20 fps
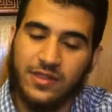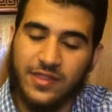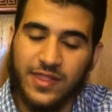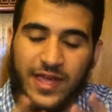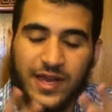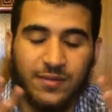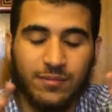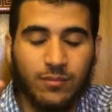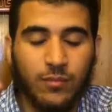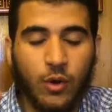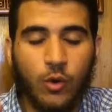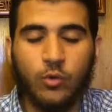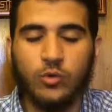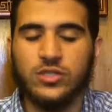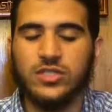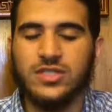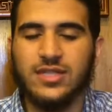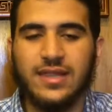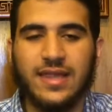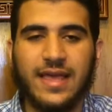then
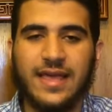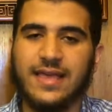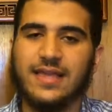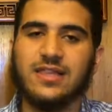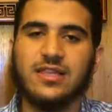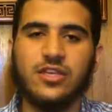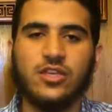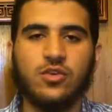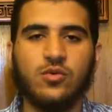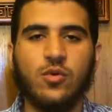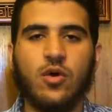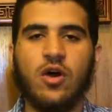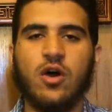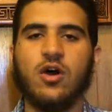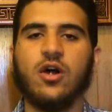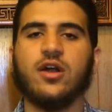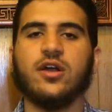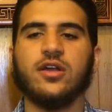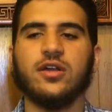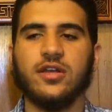most likely you
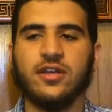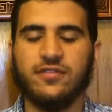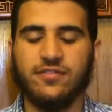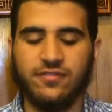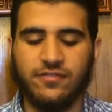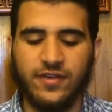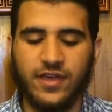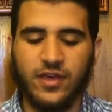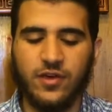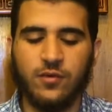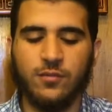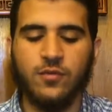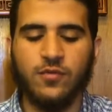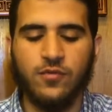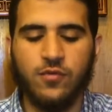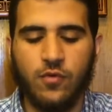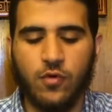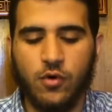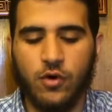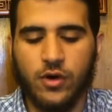are gonna fail
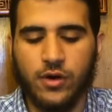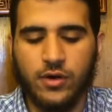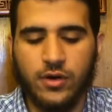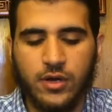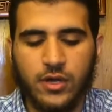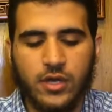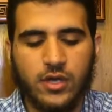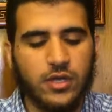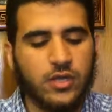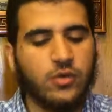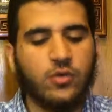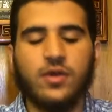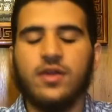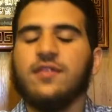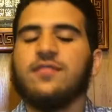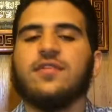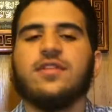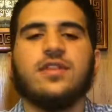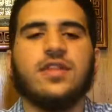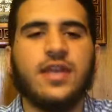before, you know,
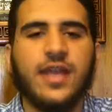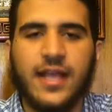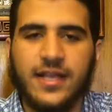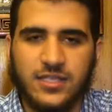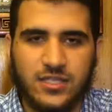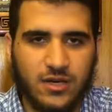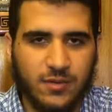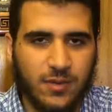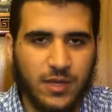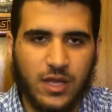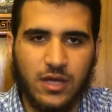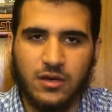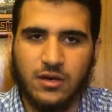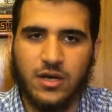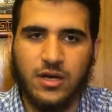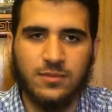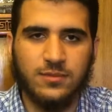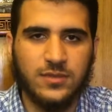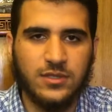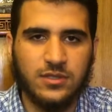even the next
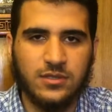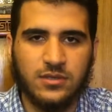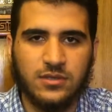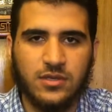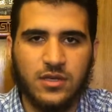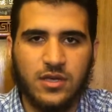Ramadan comes.